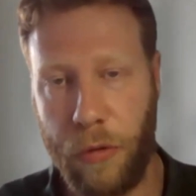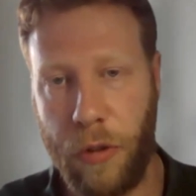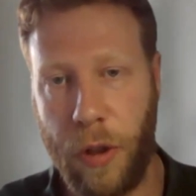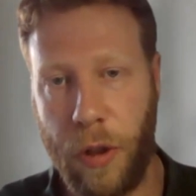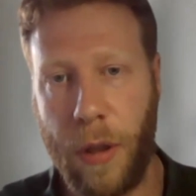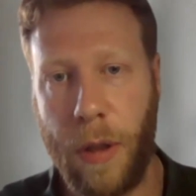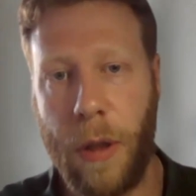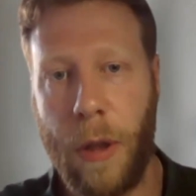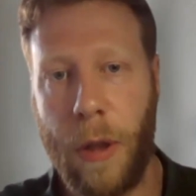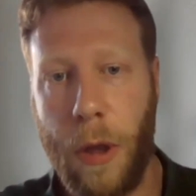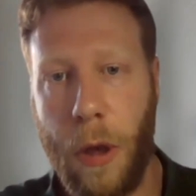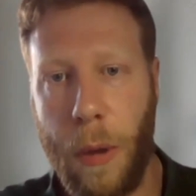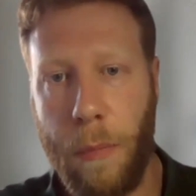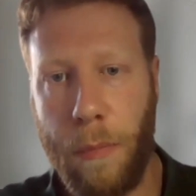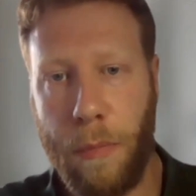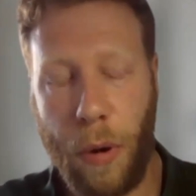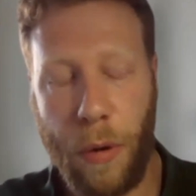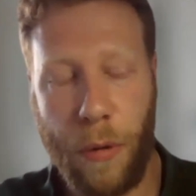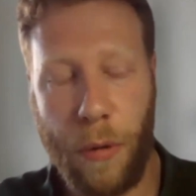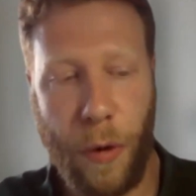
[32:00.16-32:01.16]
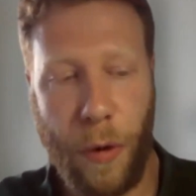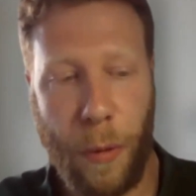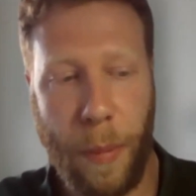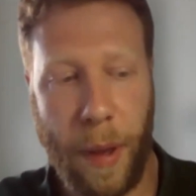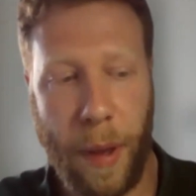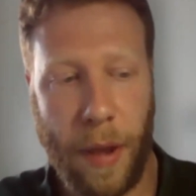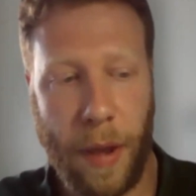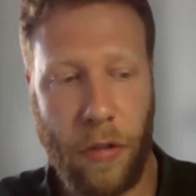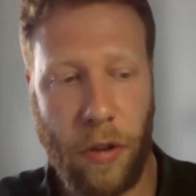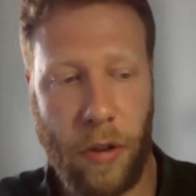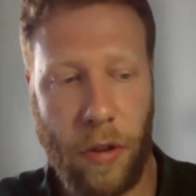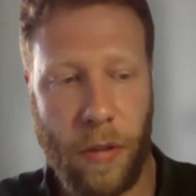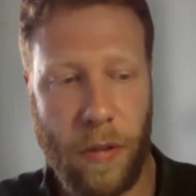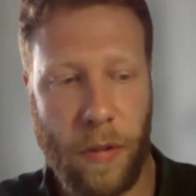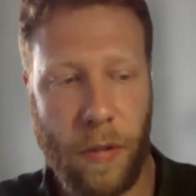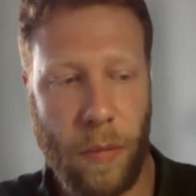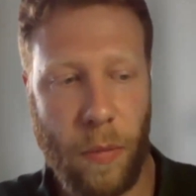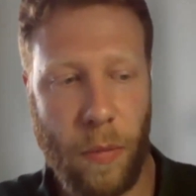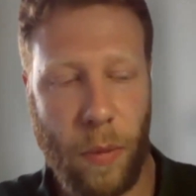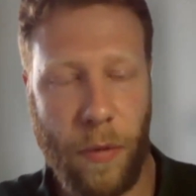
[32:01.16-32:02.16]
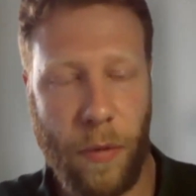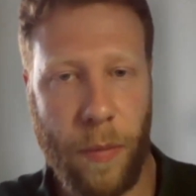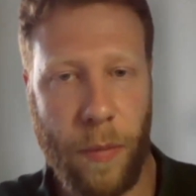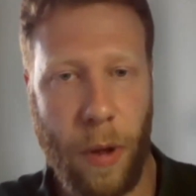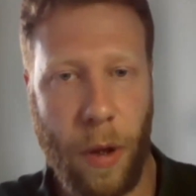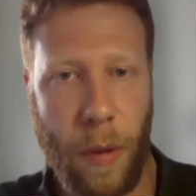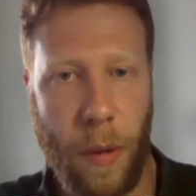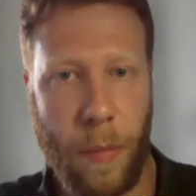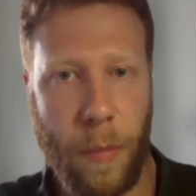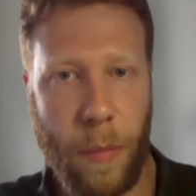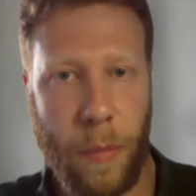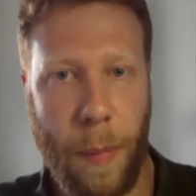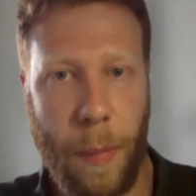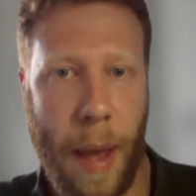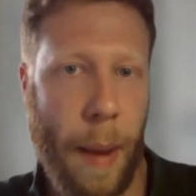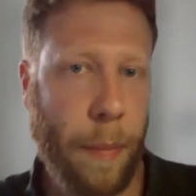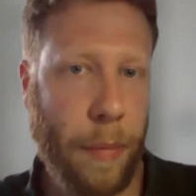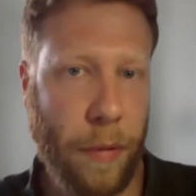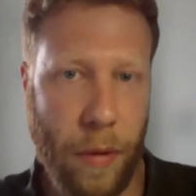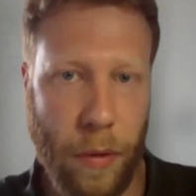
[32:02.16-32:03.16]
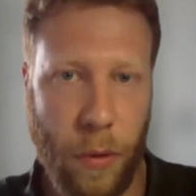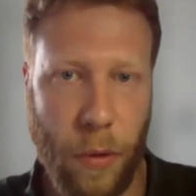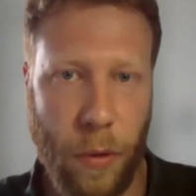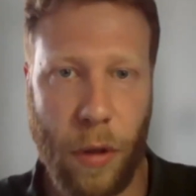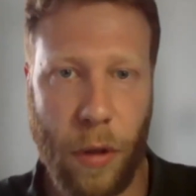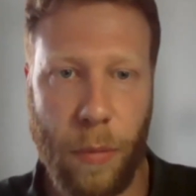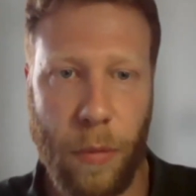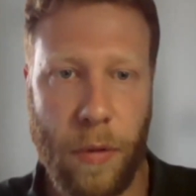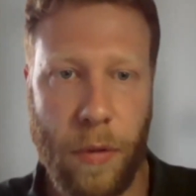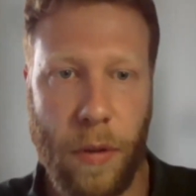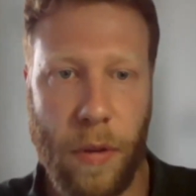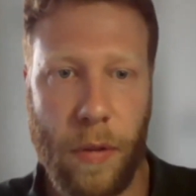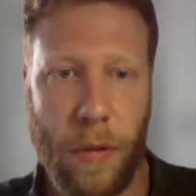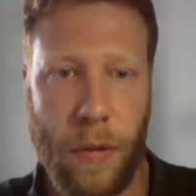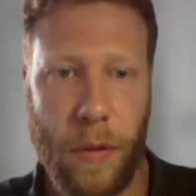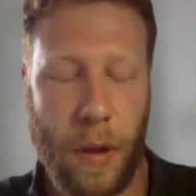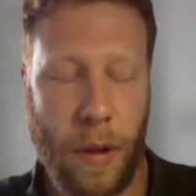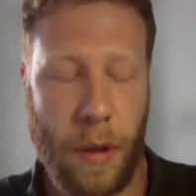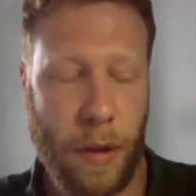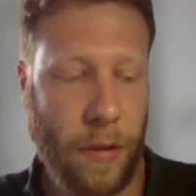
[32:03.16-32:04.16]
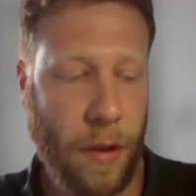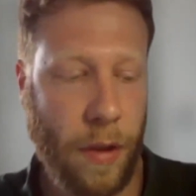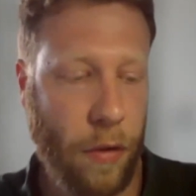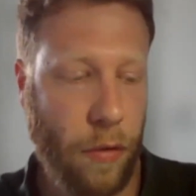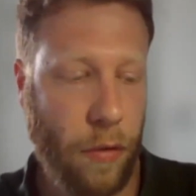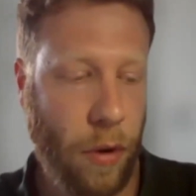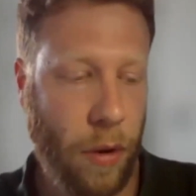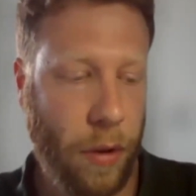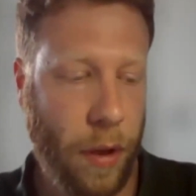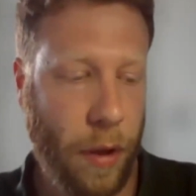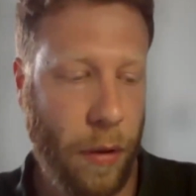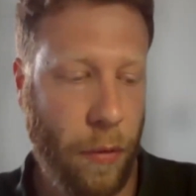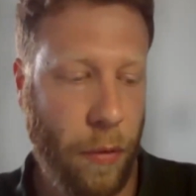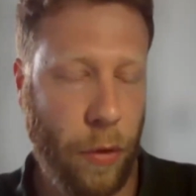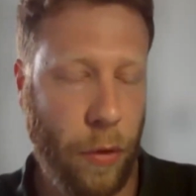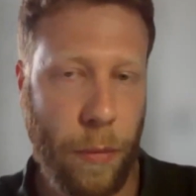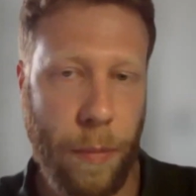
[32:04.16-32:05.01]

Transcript: project profile pages with maps and documents, etc. that are